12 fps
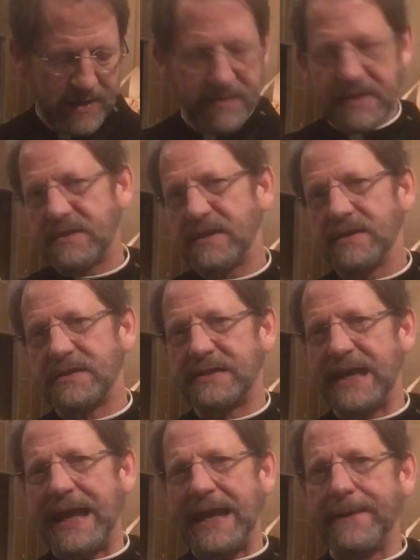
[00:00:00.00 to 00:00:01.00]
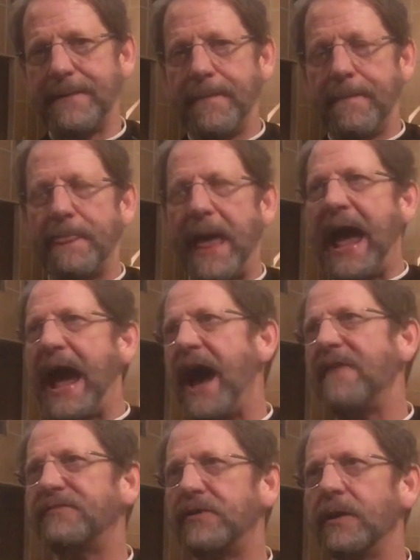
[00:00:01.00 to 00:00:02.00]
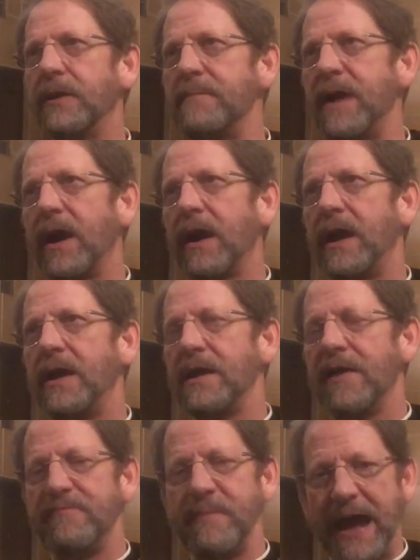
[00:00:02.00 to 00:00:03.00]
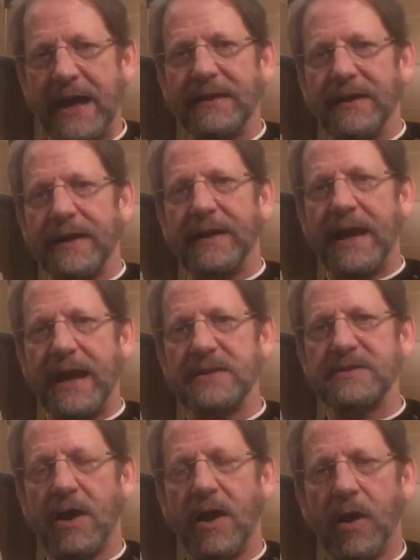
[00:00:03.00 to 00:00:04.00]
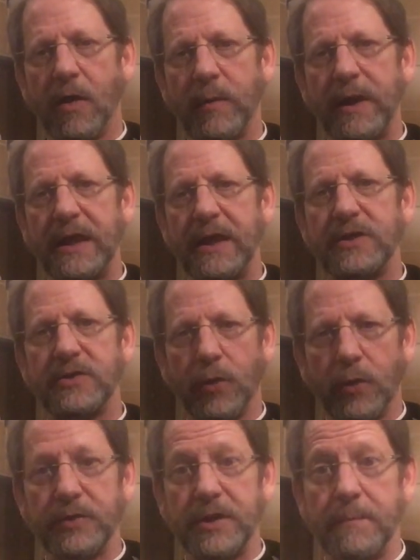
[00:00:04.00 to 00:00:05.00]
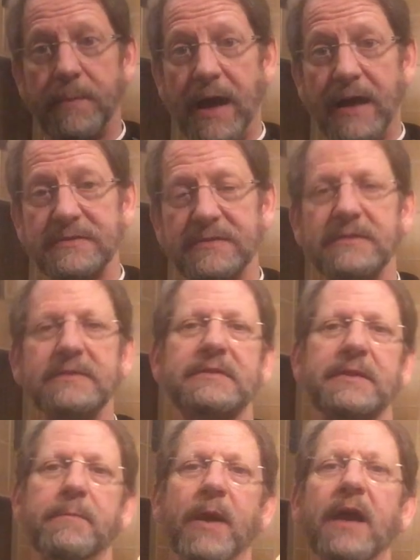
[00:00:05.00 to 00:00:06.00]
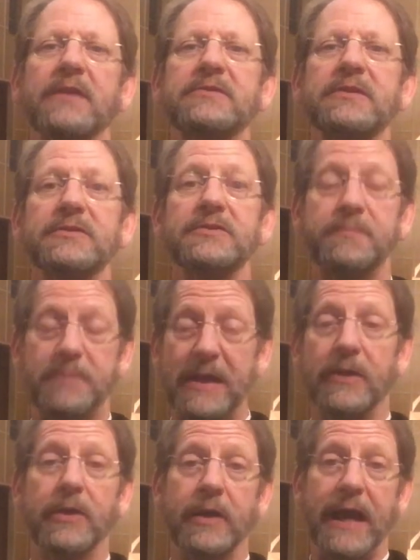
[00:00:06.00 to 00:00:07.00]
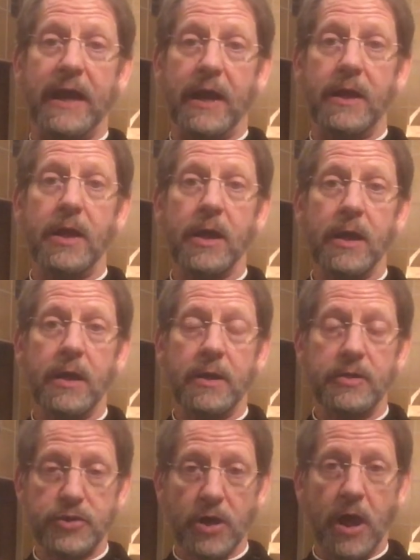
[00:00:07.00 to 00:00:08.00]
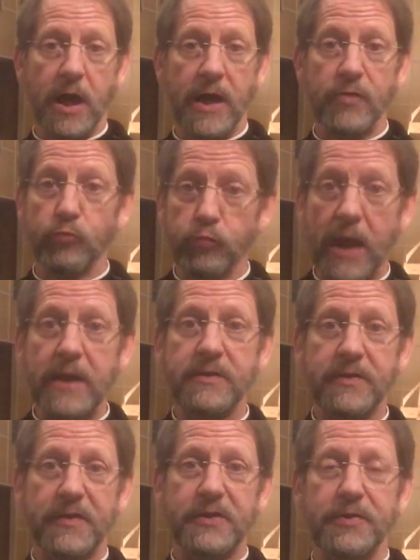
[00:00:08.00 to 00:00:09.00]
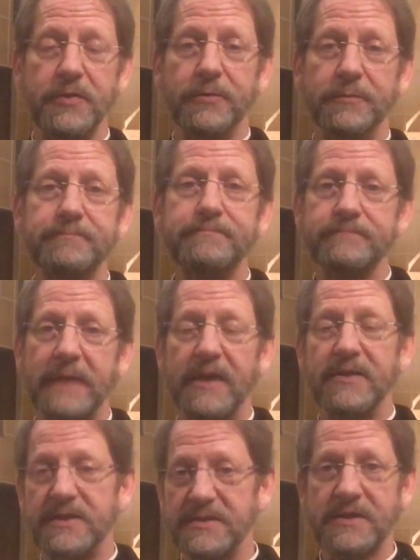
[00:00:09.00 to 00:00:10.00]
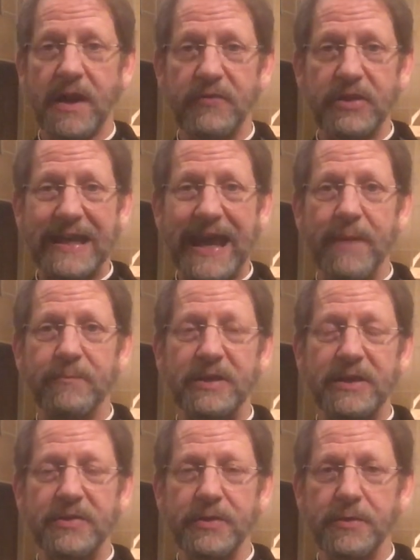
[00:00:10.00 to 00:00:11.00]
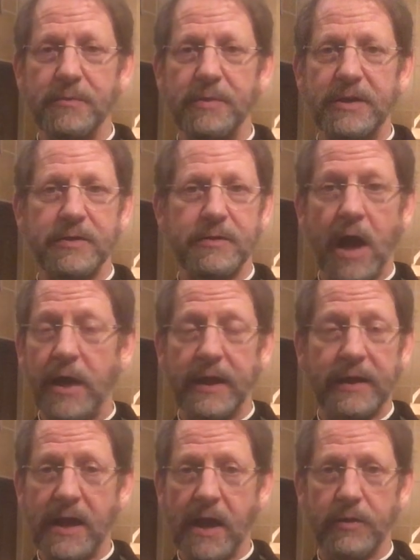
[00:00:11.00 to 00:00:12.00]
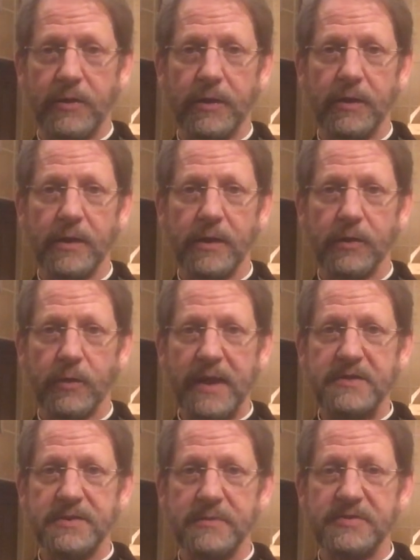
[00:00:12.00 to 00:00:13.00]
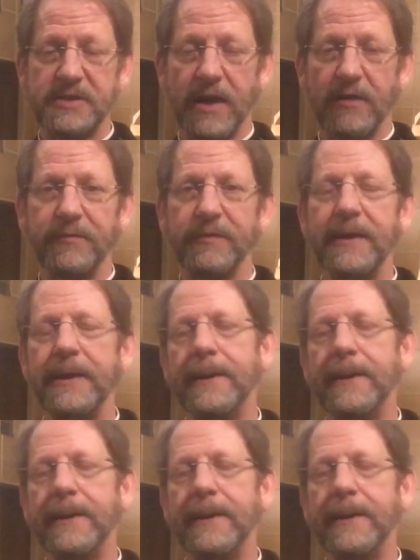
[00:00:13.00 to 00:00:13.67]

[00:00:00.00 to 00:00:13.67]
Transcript: This scene after Mary of Magdala has already told the apostles, Peter and John, run to the tomb and discover the empty tomb, but do not encounter Christ himself.